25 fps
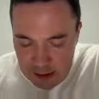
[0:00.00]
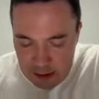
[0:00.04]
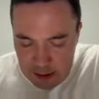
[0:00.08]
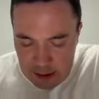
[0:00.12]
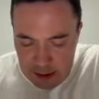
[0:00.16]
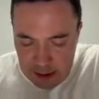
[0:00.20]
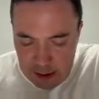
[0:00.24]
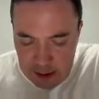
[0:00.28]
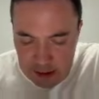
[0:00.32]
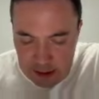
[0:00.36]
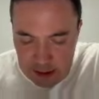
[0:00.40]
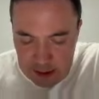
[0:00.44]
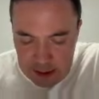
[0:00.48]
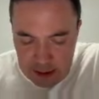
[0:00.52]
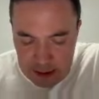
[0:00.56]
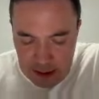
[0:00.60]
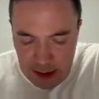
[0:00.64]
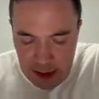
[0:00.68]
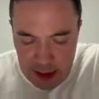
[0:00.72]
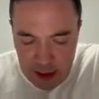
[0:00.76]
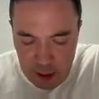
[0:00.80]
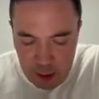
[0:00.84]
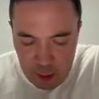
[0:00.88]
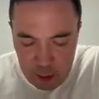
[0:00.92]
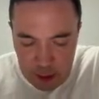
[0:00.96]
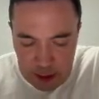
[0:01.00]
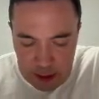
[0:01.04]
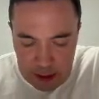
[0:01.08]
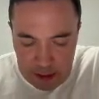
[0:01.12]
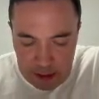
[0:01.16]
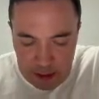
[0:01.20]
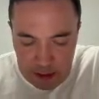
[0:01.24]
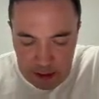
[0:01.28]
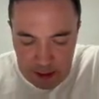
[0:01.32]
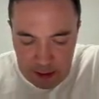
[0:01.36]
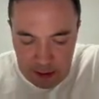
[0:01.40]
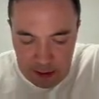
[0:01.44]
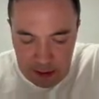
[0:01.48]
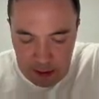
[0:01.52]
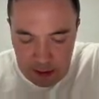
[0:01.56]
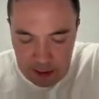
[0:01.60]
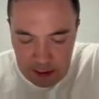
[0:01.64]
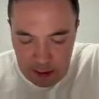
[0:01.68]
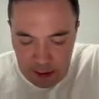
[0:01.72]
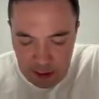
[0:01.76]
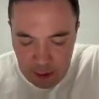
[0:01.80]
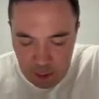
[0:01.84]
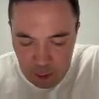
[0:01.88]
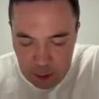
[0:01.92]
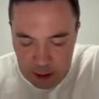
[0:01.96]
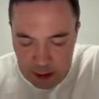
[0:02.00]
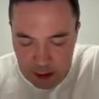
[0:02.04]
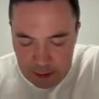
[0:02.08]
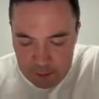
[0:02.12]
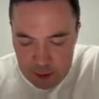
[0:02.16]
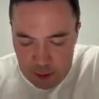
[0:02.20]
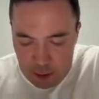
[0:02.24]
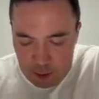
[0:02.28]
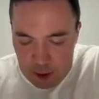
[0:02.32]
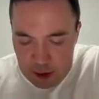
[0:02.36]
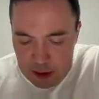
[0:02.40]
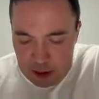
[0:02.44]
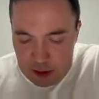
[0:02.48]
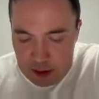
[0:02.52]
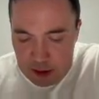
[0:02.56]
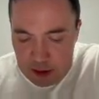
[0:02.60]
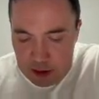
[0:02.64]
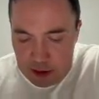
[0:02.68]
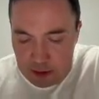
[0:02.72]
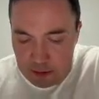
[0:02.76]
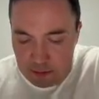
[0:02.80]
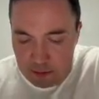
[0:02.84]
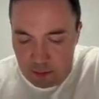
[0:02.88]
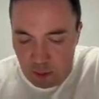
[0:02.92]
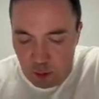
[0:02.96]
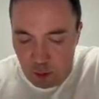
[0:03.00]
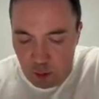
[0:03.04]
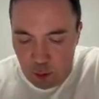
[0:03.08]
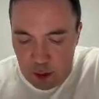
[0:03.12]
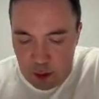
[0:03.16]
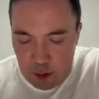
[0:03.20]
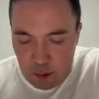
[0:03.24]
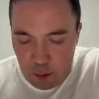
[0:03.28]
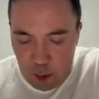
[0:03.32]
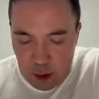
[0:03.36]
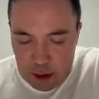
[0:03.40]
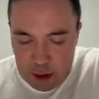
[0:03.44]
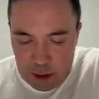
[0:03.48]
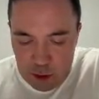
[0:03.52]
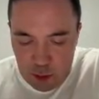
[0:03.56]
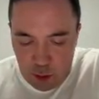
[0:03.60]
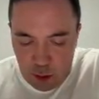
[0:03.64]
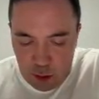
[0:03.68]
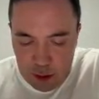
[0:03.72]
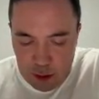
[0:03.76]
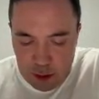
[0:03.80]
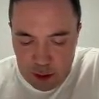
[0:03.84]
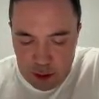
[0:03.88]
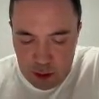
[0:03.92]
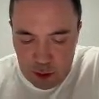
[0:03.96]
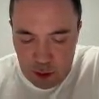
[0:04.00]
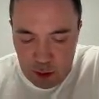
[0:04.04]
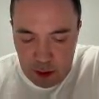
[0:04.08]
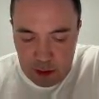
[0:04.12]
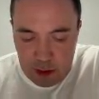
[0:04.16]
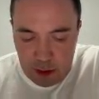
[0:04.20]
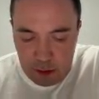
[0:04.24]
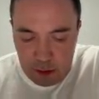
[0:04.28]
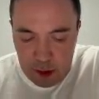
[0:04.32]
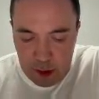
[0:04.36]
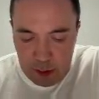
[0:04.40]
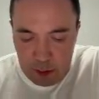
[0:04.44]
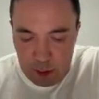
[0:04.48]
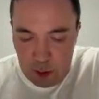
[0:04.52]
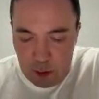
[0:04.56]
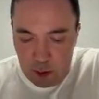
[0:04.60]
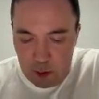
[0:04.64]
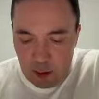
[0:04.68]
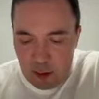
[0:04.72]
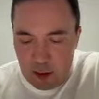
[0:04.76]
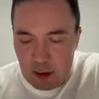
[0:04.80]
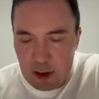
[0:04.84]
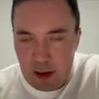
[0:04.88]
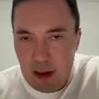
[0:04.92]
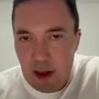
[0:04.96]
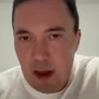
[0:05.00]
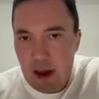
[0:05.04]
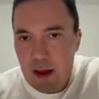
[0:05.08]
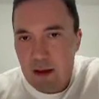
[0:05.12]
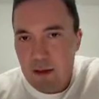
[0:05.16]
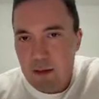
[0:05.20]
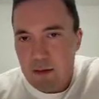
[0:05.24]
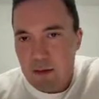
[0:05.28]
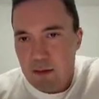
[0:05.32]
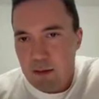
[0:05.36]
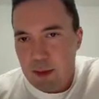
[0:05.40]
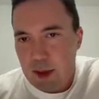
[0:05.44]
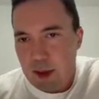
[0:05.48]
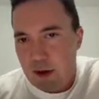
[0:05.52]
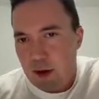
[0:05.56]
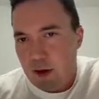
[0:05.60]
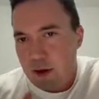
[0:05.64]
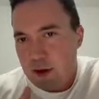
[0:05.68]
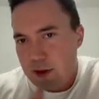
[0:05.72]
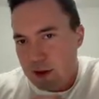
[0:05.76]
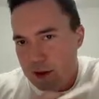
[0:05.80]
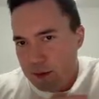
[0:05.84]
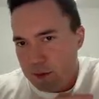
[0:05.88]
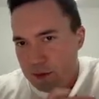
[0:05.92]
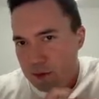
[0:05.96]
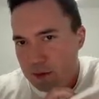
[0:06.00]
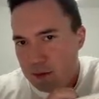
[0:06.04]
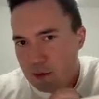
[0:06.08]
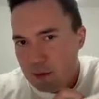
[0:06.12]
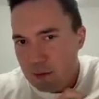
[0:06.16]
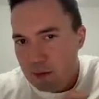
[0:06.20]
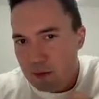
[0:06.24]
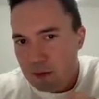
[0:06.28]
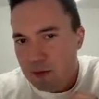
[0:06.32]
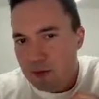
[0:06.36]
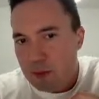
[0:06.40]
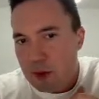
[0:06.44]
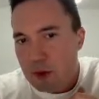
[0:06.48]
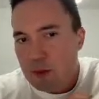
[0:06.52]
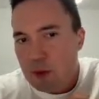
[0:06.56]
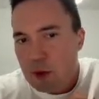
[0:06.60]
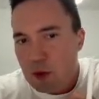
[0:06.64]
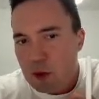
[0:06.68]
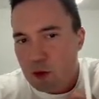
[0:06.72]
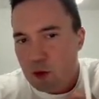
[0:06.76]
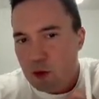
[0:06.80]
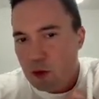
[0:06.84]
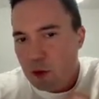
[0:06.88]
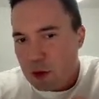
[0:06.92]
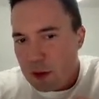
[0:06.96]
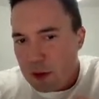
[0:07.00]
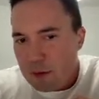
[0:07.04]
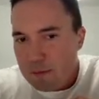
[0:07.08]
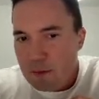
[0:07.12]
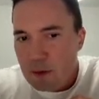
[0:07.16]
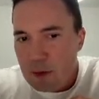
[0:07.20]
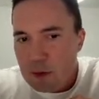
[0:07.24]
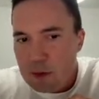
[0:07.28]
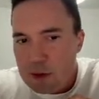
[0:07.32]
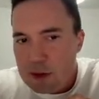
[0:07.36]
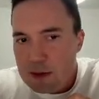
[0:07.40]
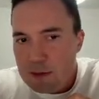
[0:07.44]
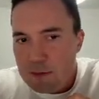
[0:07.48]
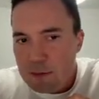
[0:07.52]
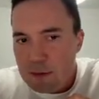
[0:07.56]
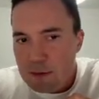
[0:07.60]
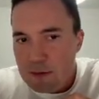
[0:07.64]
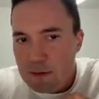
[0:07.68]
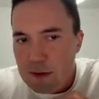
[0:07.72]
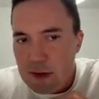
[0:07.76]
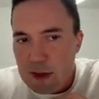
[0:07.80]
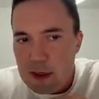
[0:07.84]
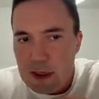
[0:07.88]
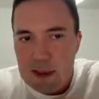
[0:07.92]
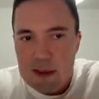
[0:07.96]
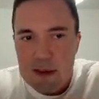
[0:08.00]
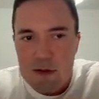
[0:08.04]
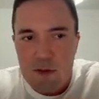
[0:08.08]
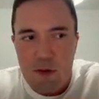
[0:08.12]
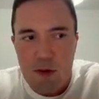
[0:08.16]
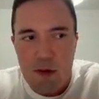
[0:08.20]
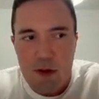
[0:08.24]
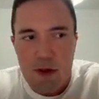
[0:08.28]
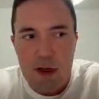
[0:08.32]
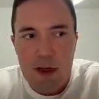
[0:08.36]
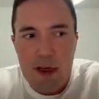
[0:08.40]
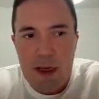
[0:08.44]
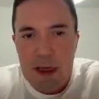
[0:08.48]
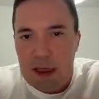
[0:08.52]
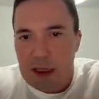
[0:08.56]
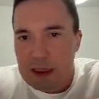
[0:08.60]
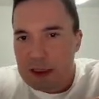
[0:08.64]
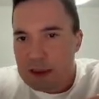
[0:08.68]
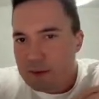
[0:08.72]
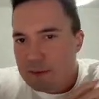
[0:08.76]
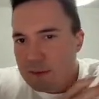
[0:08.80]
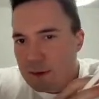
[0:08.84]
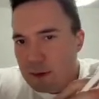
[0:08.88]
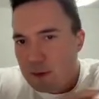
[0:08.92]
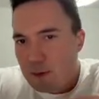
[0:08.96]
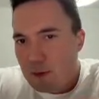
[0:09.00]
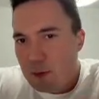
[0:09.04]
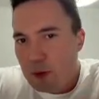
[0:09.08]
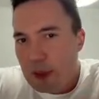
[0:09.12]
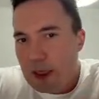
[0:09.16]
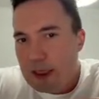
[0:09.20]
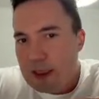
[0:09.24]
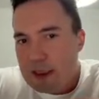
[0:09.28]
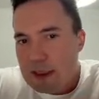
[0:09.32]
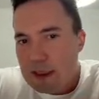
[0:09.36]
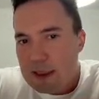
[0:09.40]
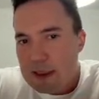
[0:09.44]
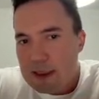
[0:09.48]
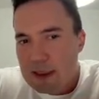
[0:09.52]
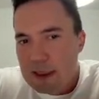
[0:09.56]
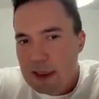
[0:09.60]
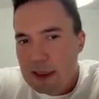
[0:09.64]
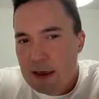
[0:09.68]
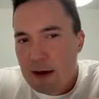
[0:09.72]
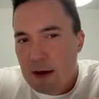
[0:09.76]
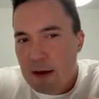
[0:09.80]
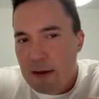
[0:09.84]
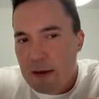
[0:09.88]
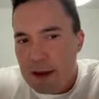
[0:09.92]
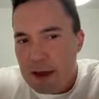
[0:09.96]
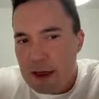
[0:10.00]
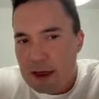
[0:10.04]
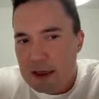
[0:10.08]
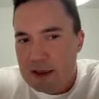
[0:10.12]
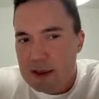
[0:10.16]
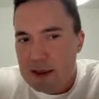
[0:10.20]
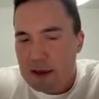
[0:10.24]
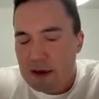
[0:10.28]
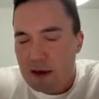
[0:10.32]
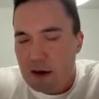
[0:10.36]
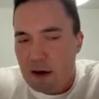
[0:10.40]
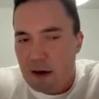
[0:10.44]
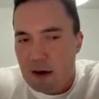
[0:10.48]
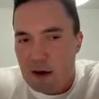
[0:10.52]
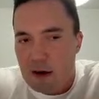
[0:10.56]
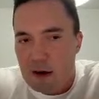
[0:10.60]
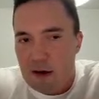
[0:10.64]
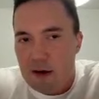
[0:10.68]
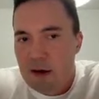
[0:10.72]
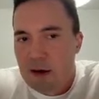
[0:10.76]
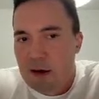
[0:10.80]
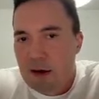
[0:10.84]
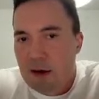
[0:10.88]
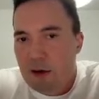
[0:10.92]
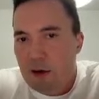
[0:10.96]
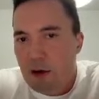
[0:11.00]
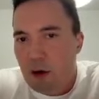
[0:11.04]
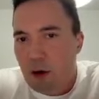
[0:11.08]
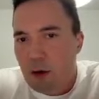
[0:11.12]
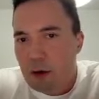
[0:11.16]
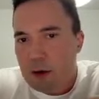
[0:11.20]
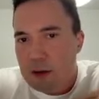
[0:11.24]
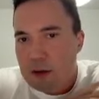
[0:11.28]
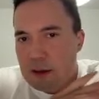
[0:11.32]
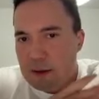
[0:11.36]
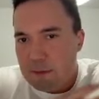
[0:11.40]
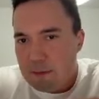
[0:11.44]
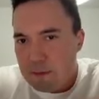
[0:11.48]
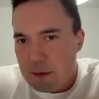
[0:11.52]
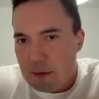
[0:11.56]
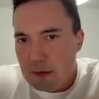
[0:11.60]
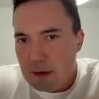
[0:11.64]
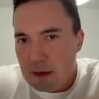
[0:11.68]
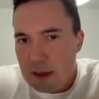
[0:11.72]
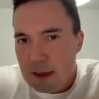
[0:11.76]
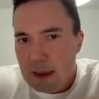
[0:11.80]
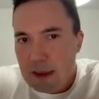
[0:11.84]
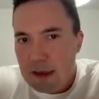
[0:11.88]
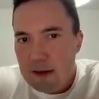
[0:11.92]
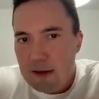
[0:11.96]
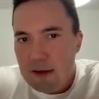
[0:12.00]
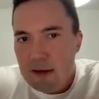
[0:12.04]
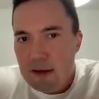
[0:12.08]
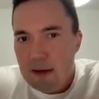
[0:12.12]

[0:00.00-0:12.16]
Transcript: and AON, we have to be careful when talking to other people, because people could confuse different things, or in different places things are called differently,